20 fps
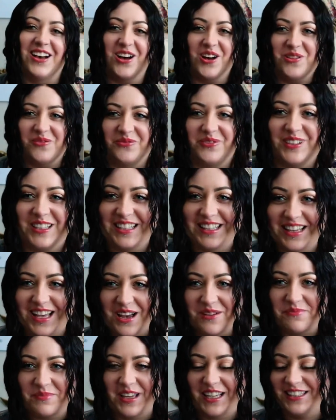hopefully
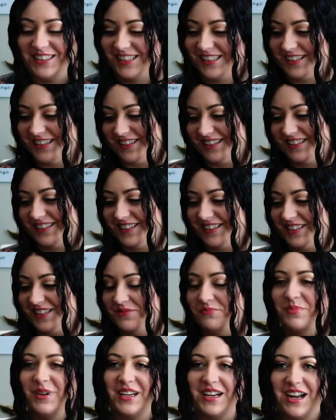that made
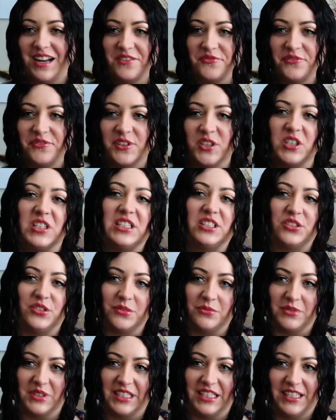sense, but I feel like
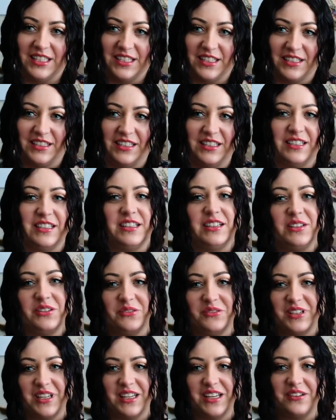you're really getting it,
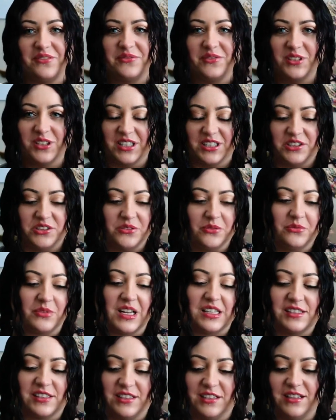okay? I feel like you're
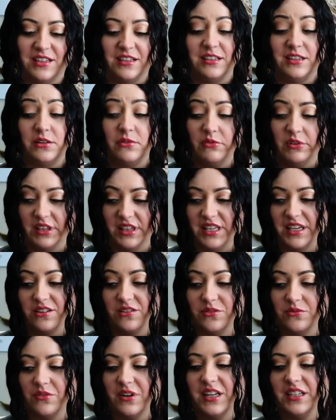resonating with that
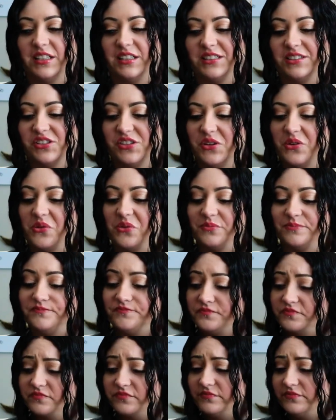already. So
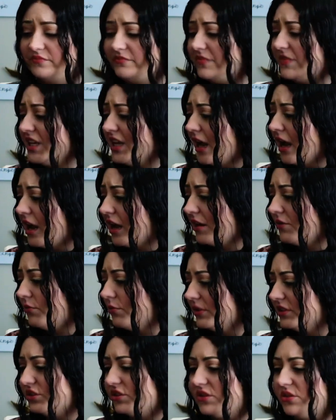I
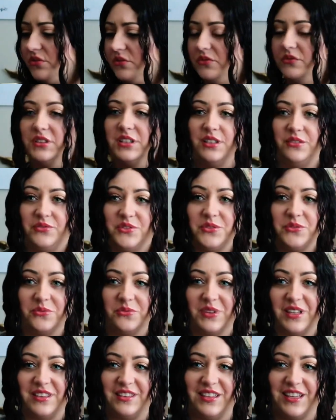want to leave you
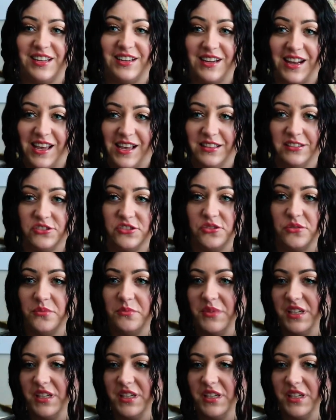with an angel